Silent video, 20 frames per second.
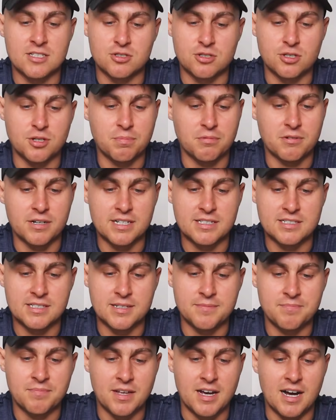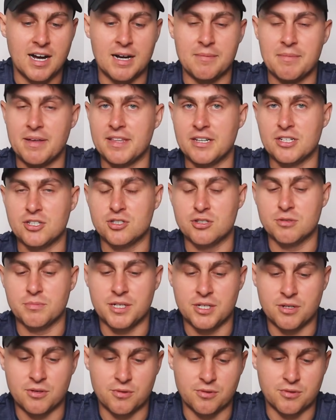It's super easy, and then you should
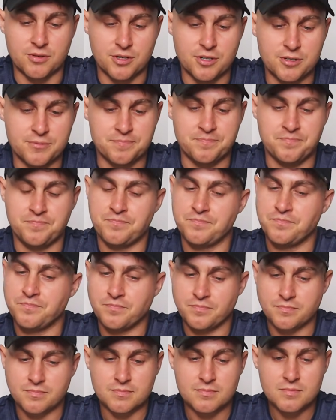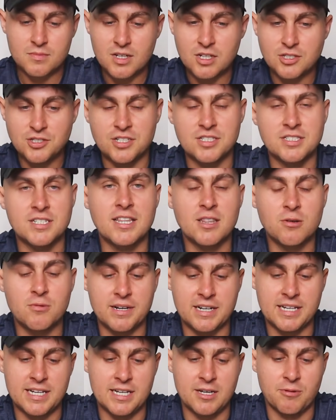be all good. So there's another
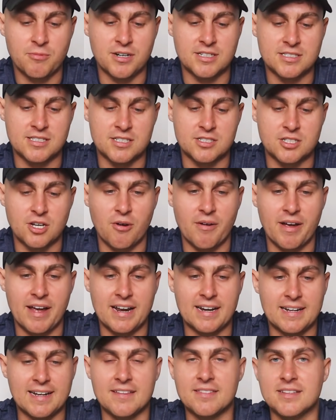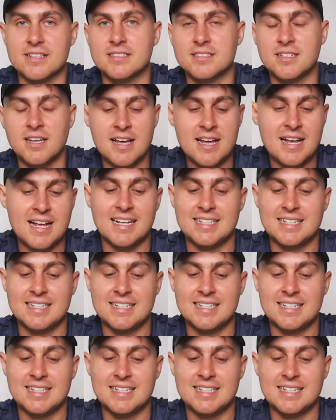one here where it says go ahead and get this